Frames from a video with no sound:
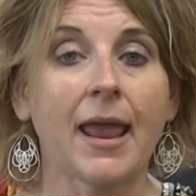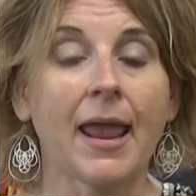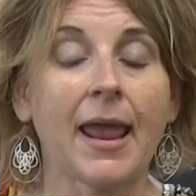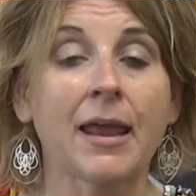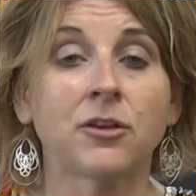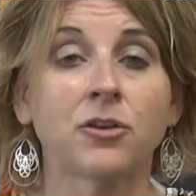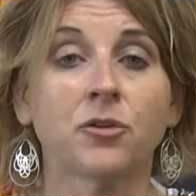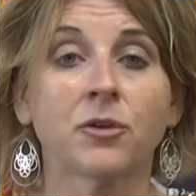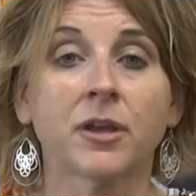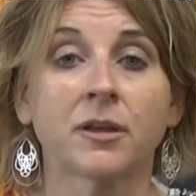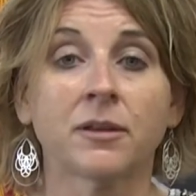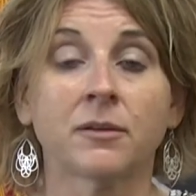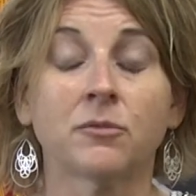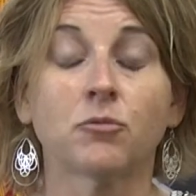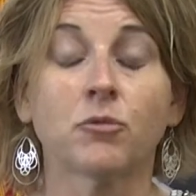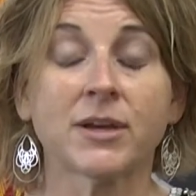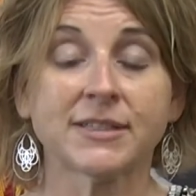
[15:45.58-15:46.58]
and you
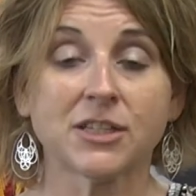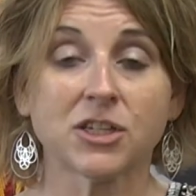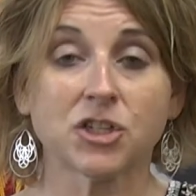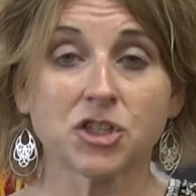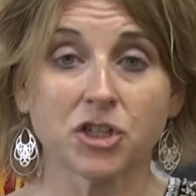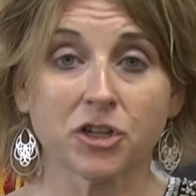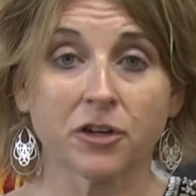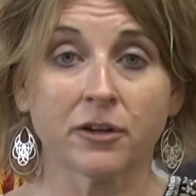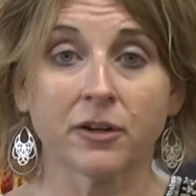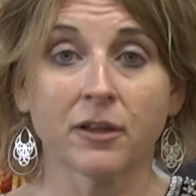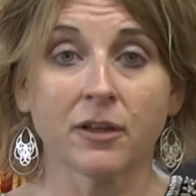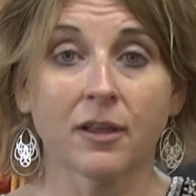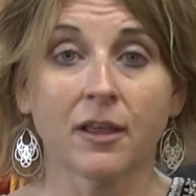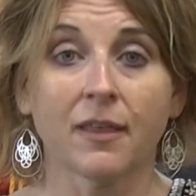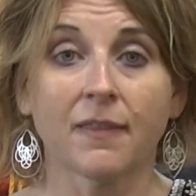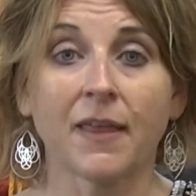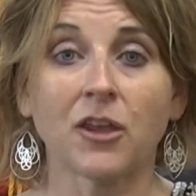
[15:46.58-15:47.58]
can rest assured
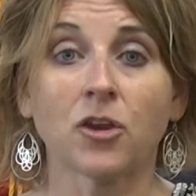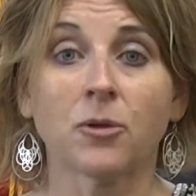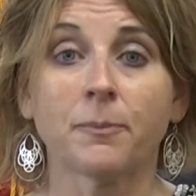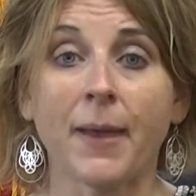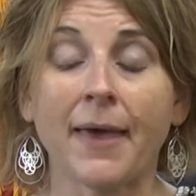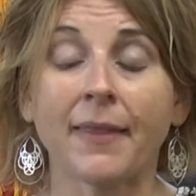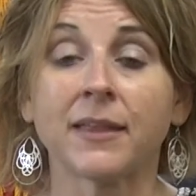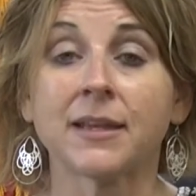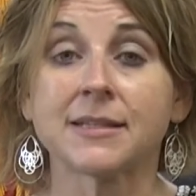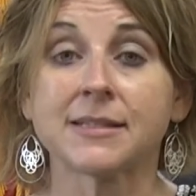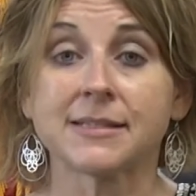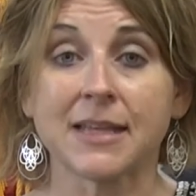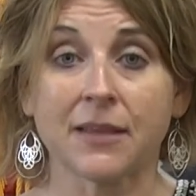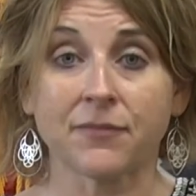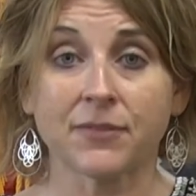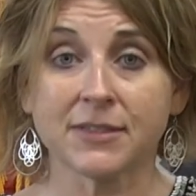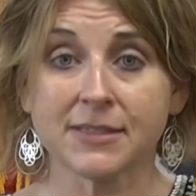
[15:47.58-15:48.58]
that your ballot is
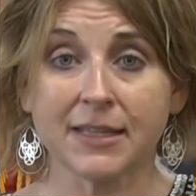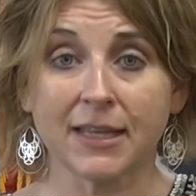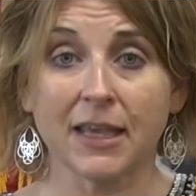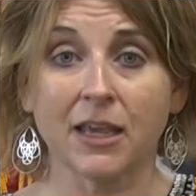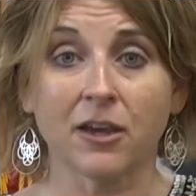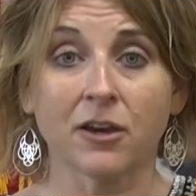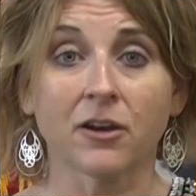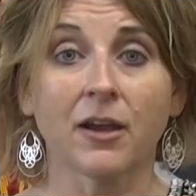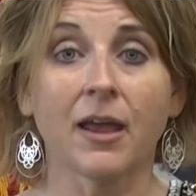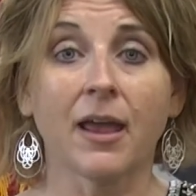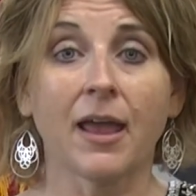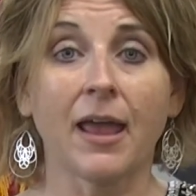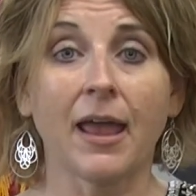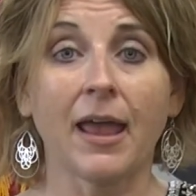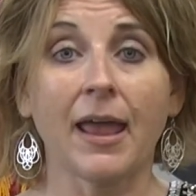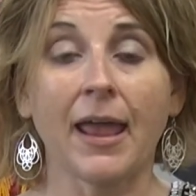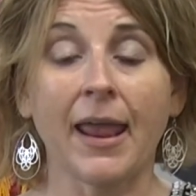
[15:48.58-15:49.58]
safe and secure,
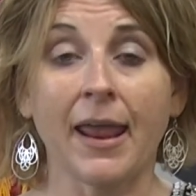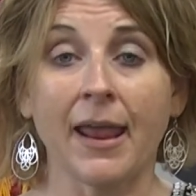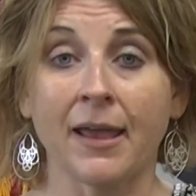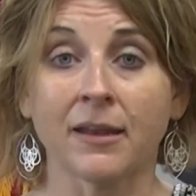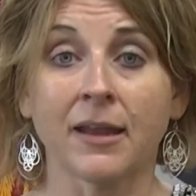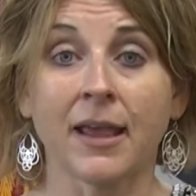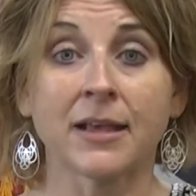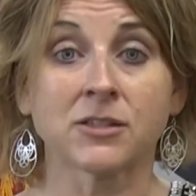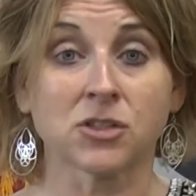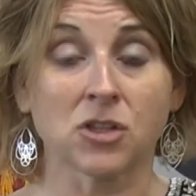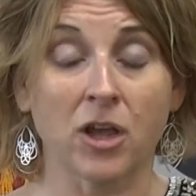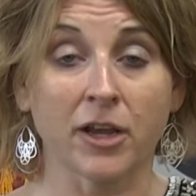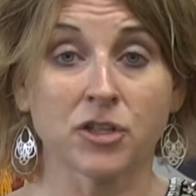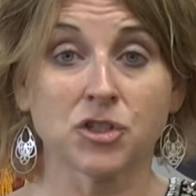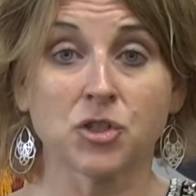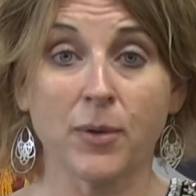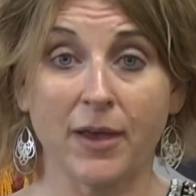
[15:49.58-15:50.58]
and as
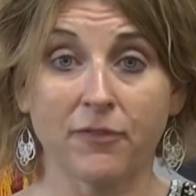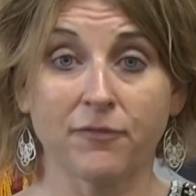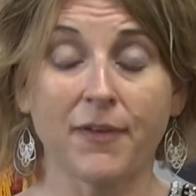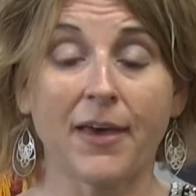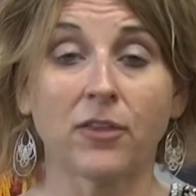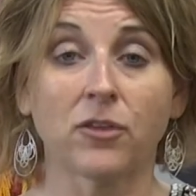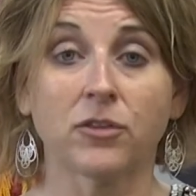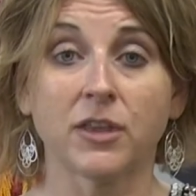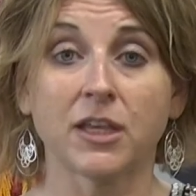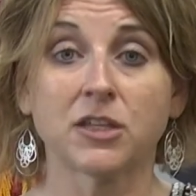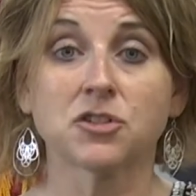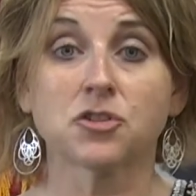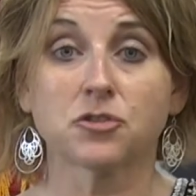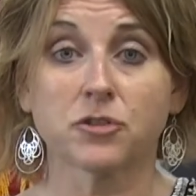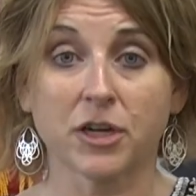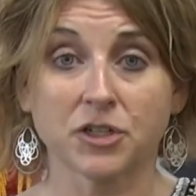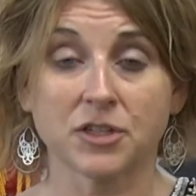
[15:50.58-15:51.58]
long as you have followed the
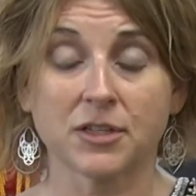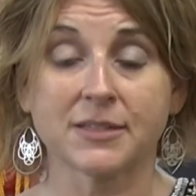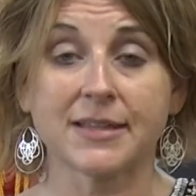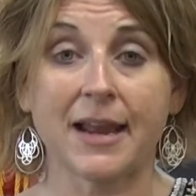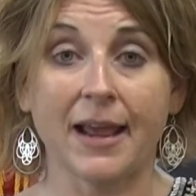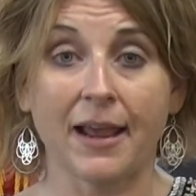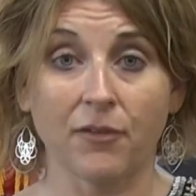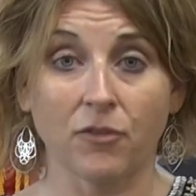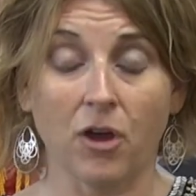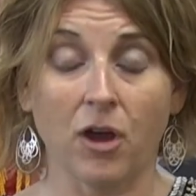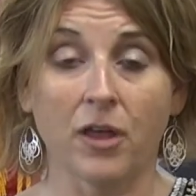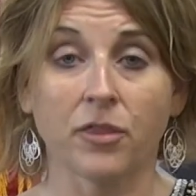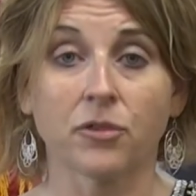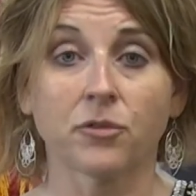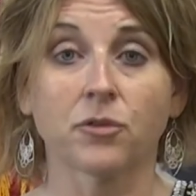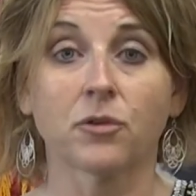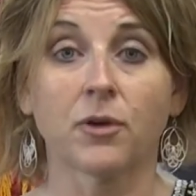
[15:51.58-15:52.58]
instructions that I have
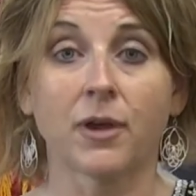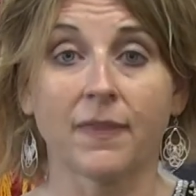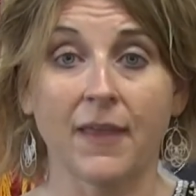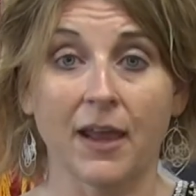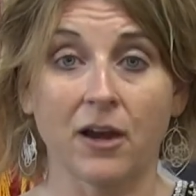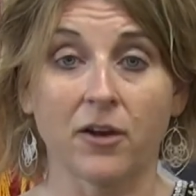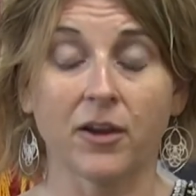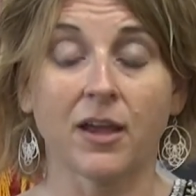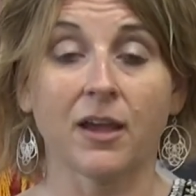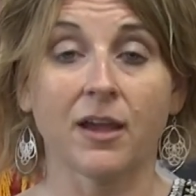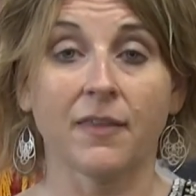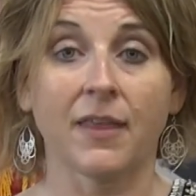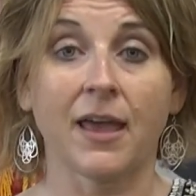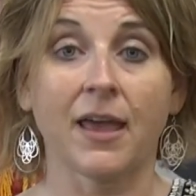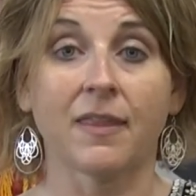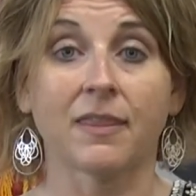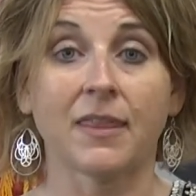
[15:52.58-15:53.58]
gone through and that
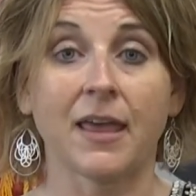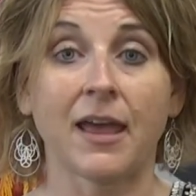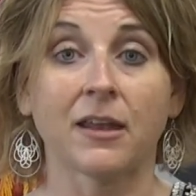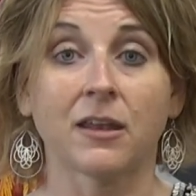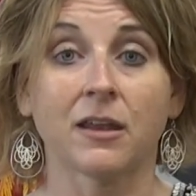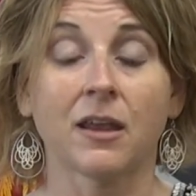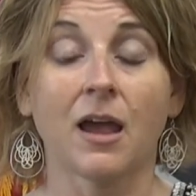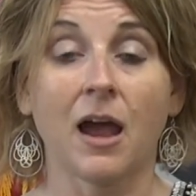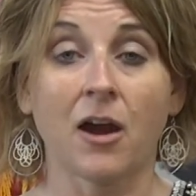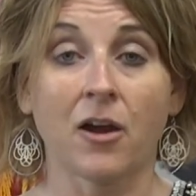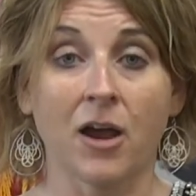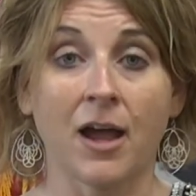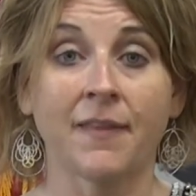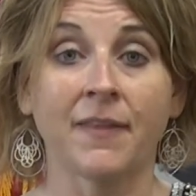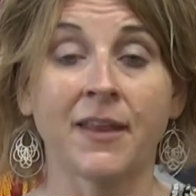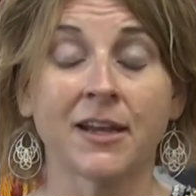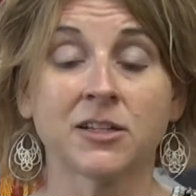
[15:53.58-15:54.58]
are
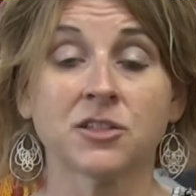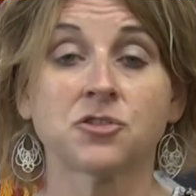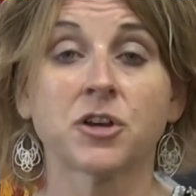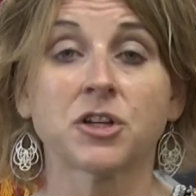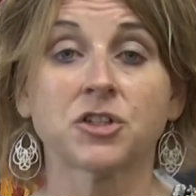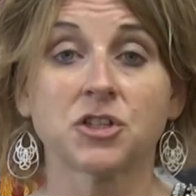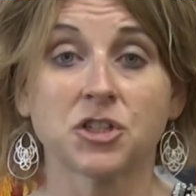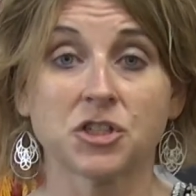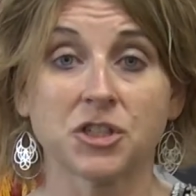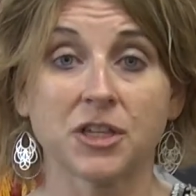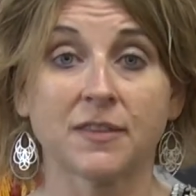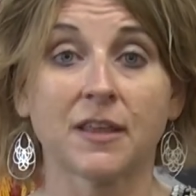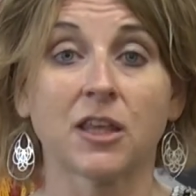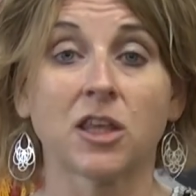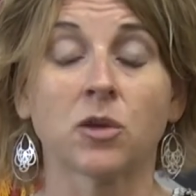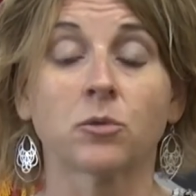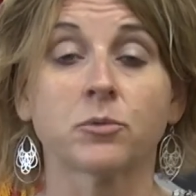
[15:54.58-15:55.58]
on that instruction sheet
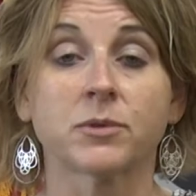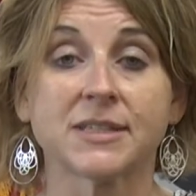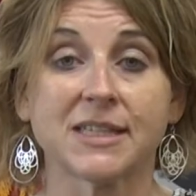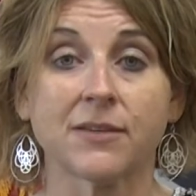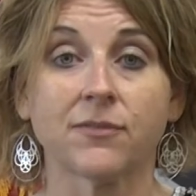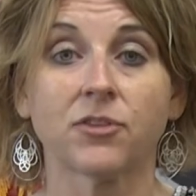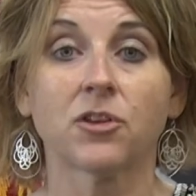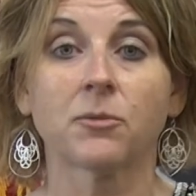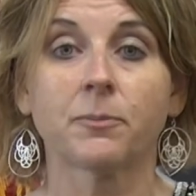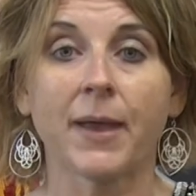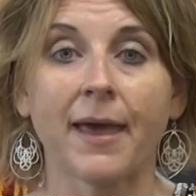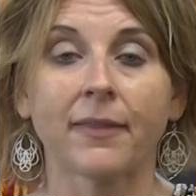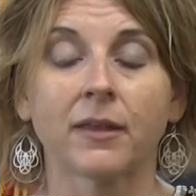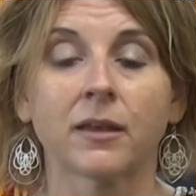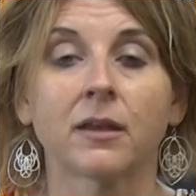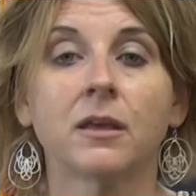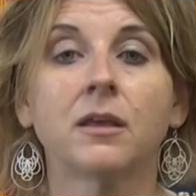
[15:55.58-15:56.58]
that you'll receive with your
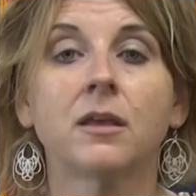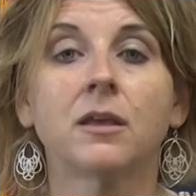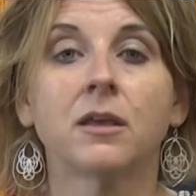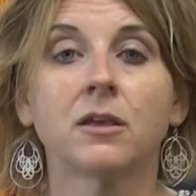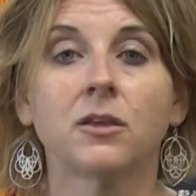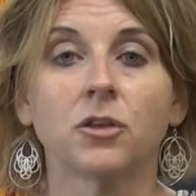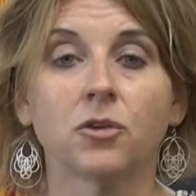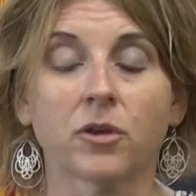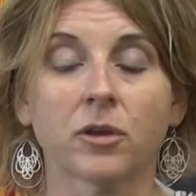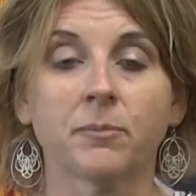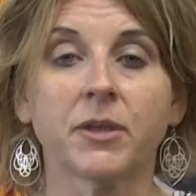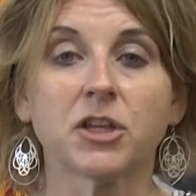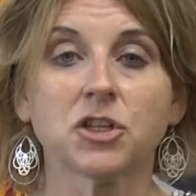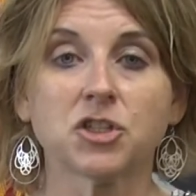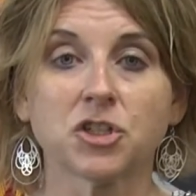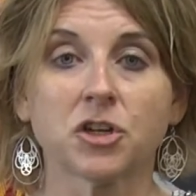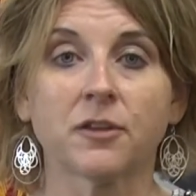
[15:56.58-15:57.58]
ballot, you can be
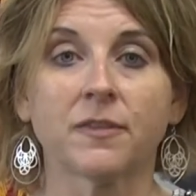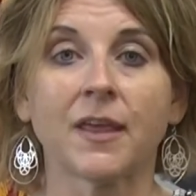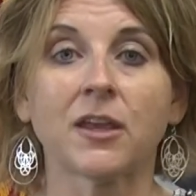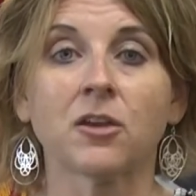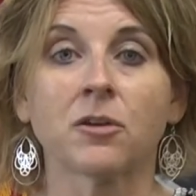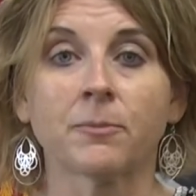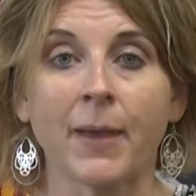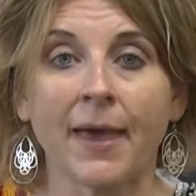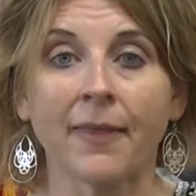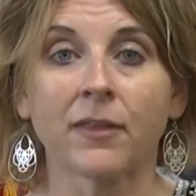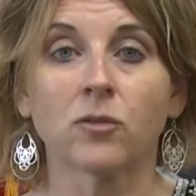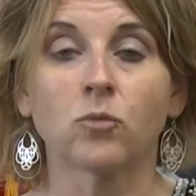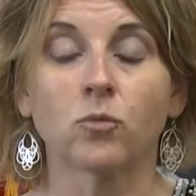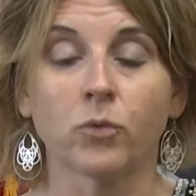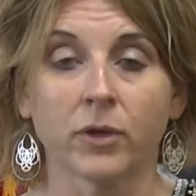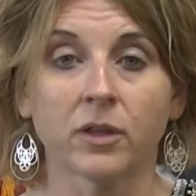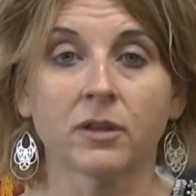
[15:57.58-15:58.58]
assured that your ballot
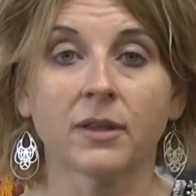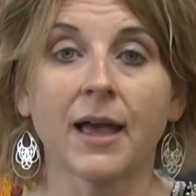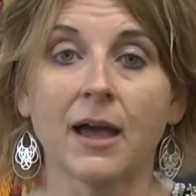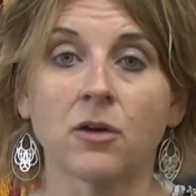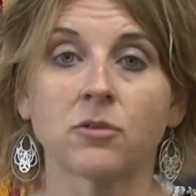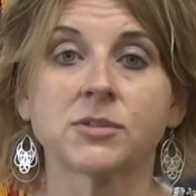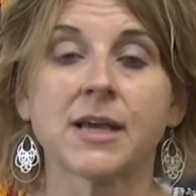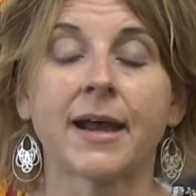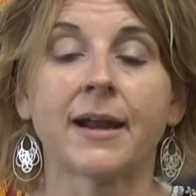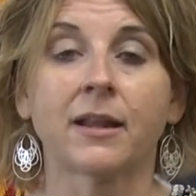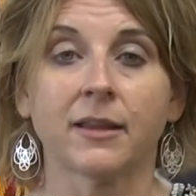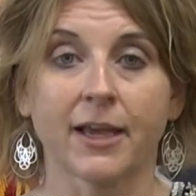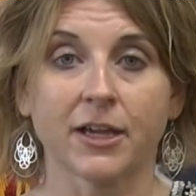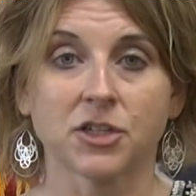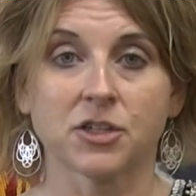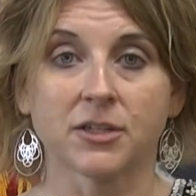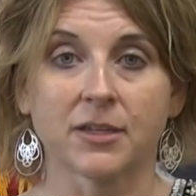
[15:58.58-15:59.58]
will count on
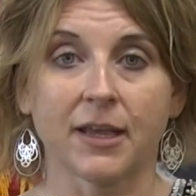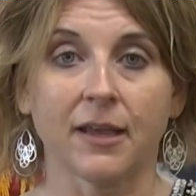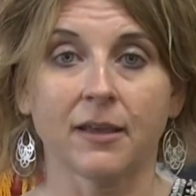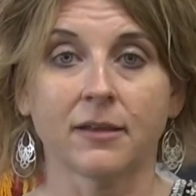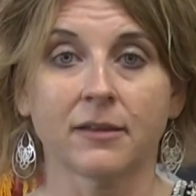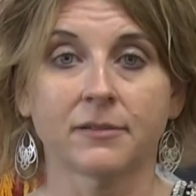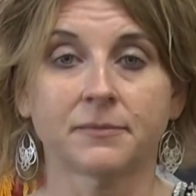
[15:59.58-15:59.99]
Election Day.